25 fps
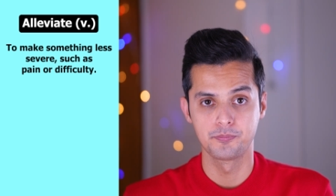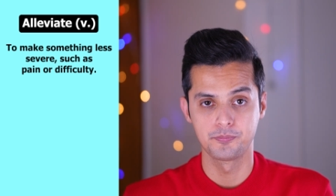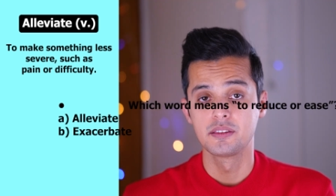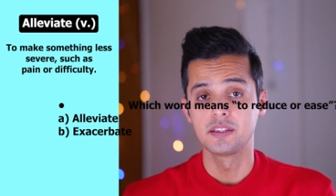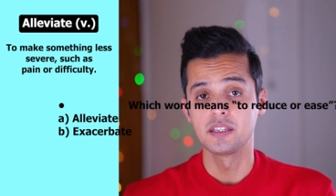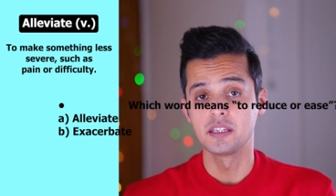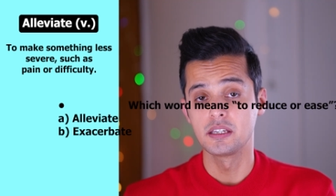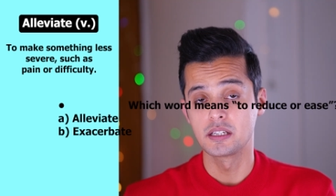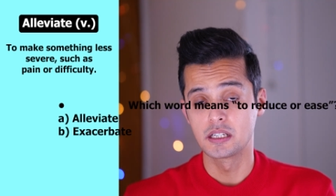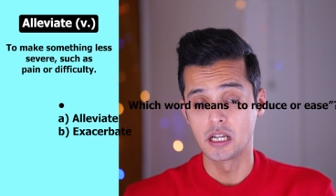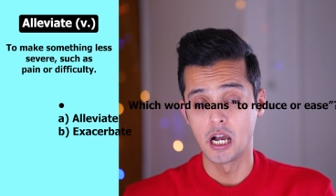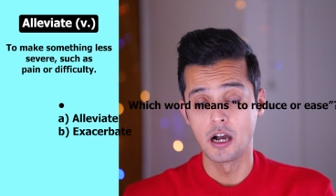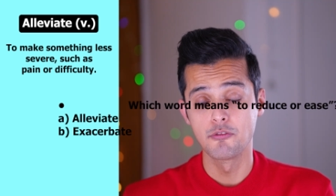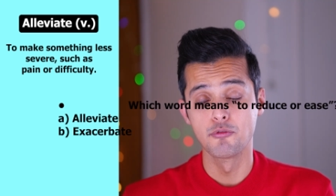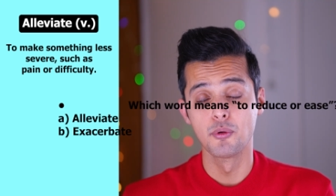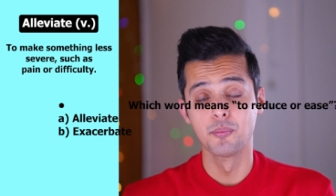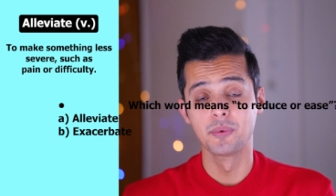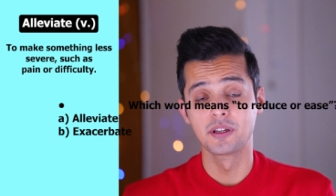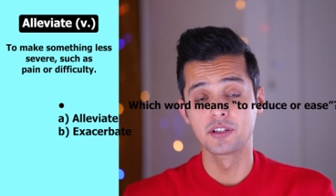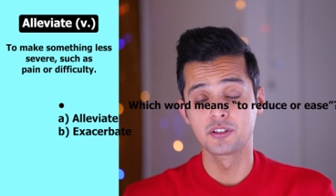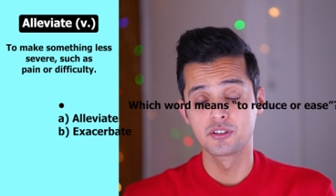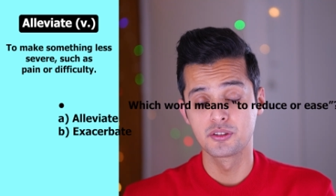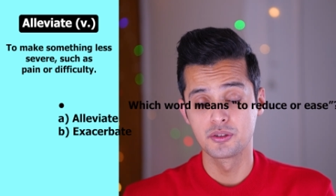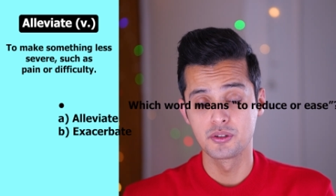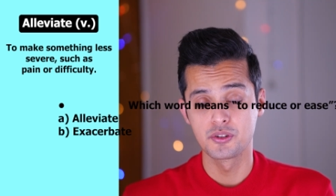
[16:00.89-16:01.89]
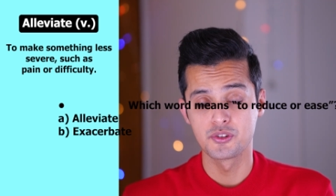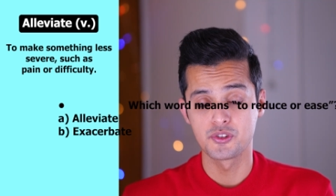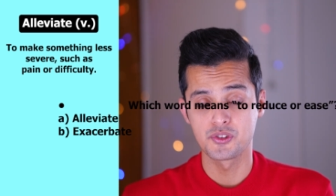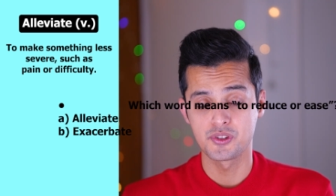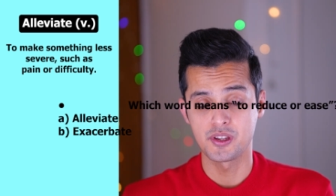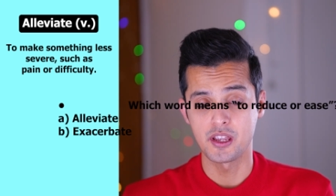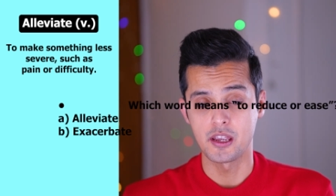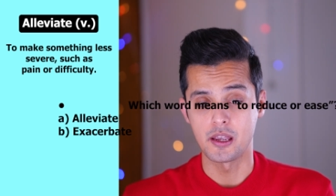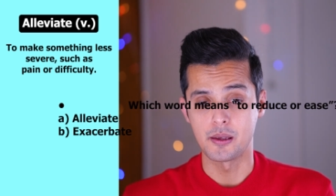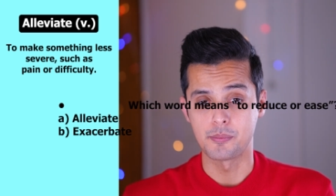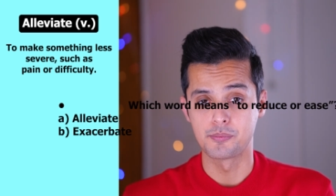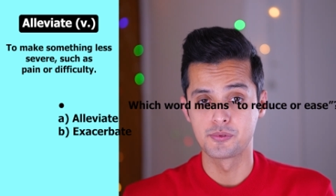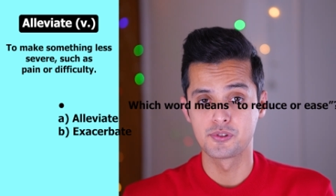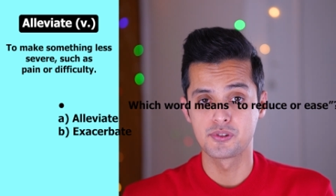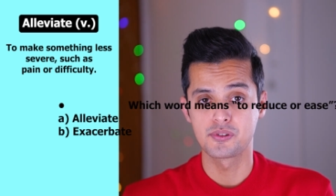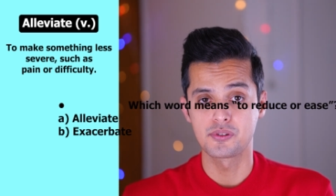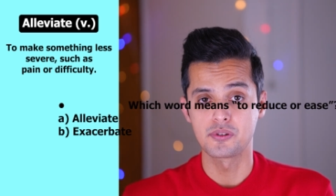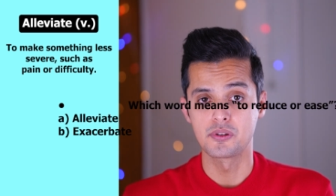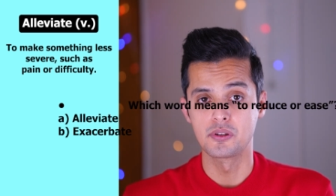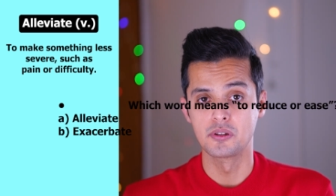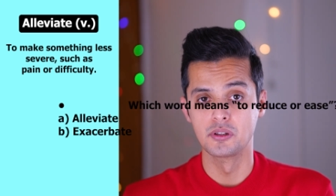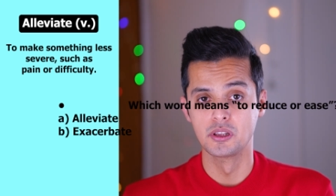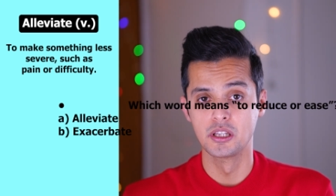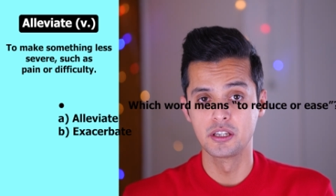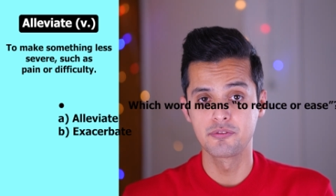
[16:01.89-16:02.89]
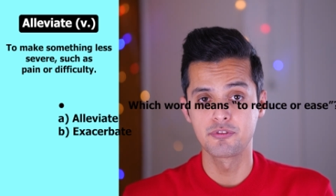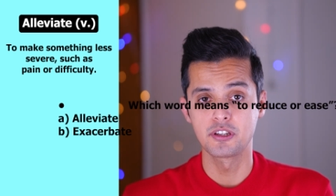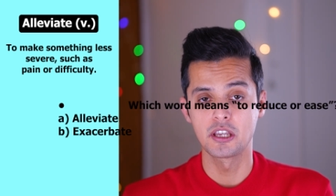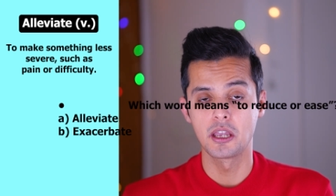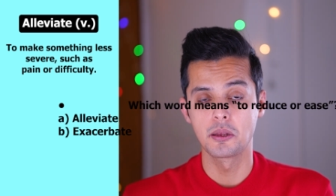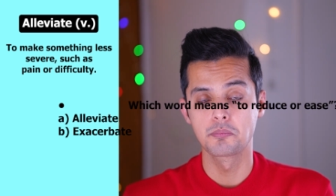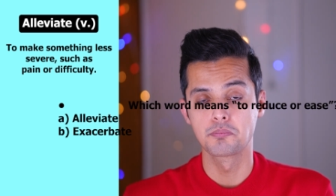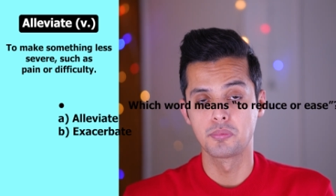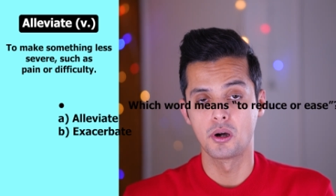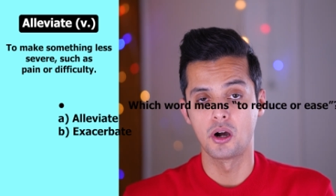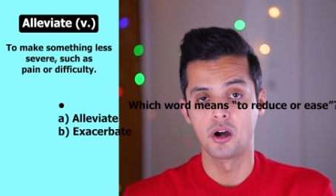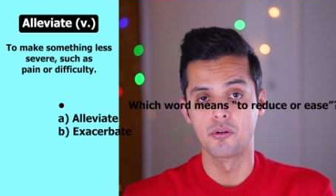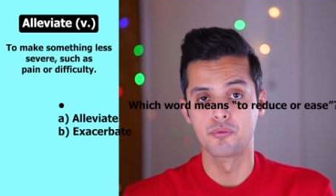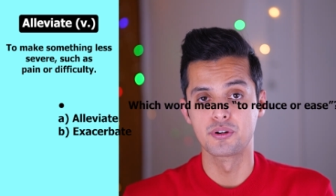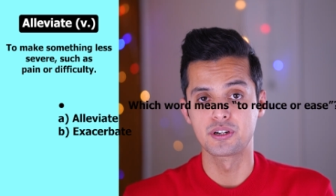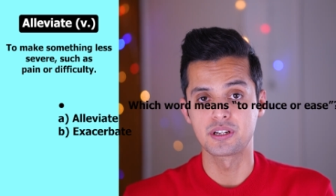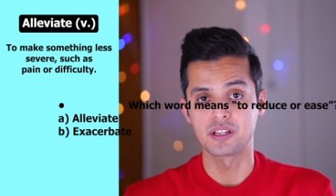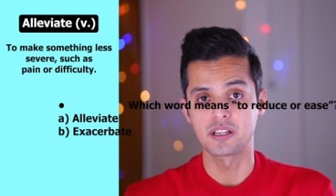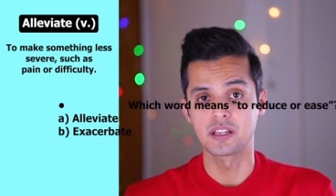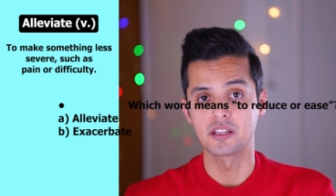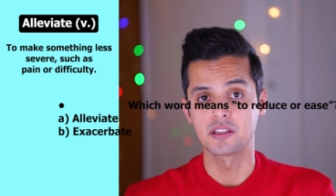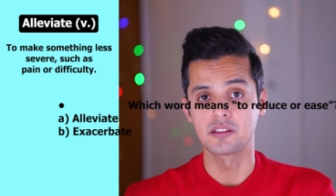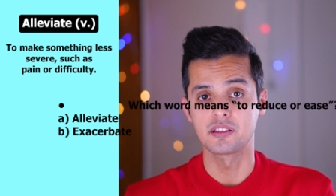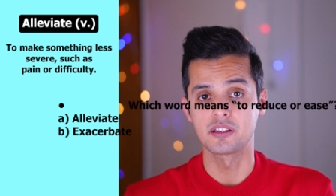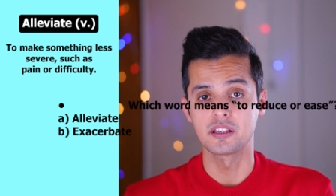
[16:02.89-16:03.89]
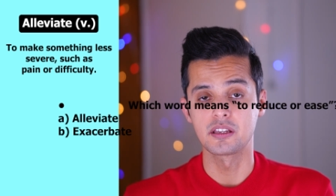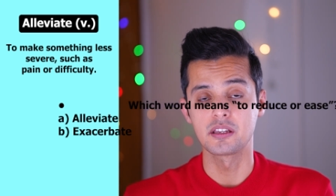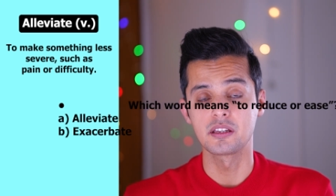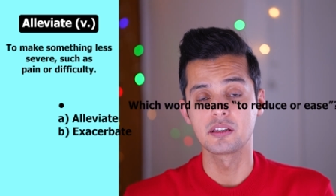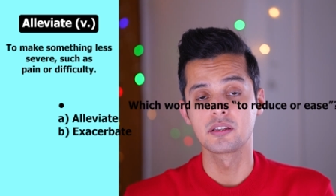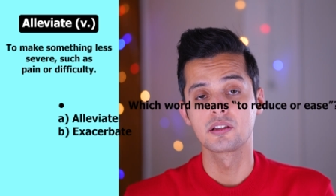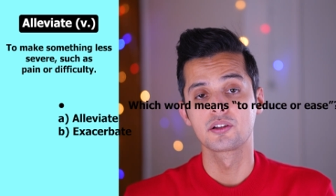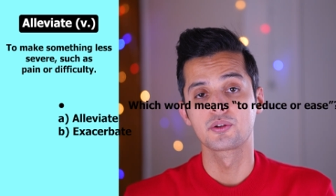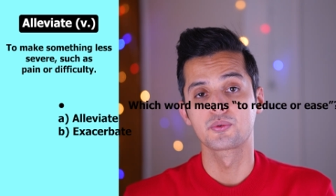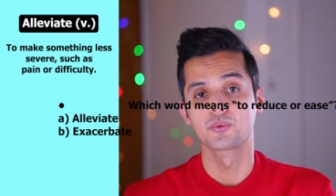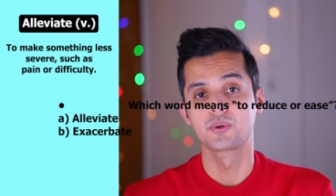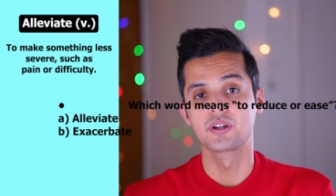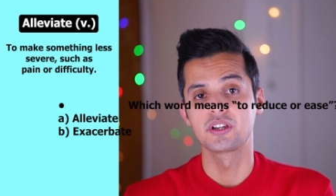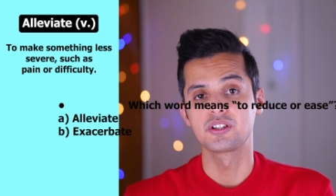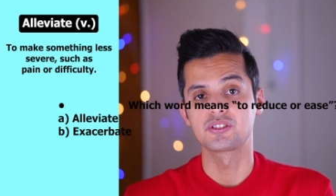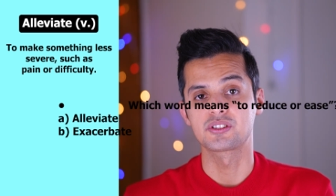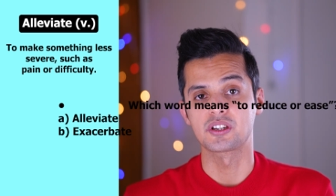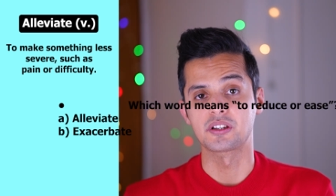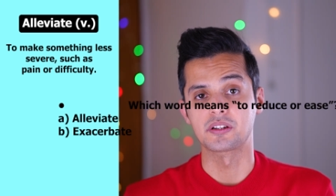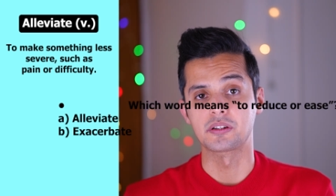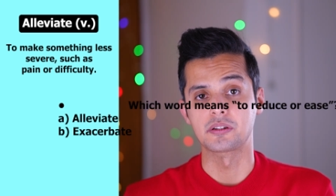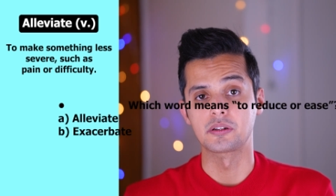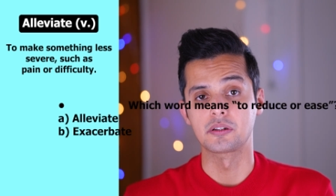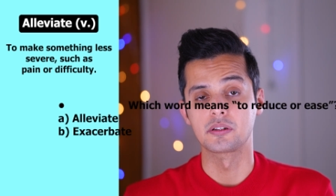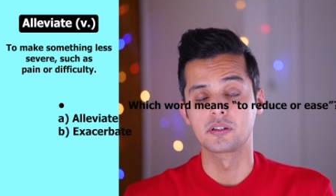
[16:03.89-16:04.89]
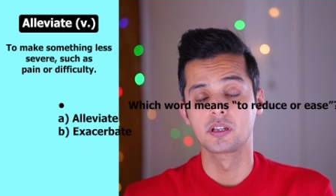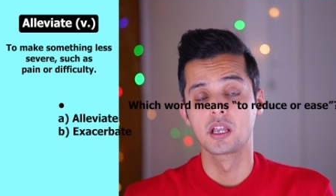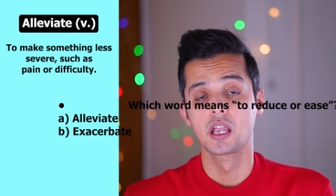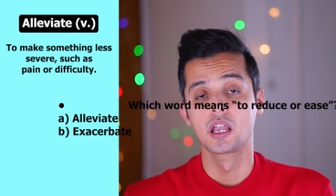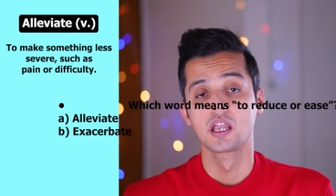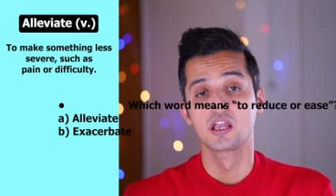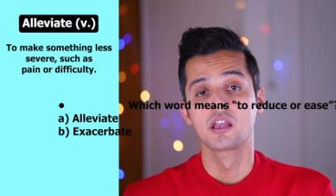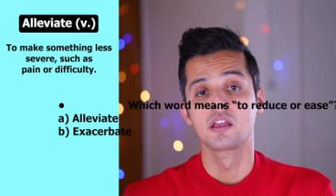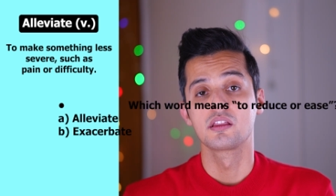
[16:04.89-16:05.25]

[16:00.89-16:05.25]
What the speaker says: The government took steps to alleviate poverty in the region.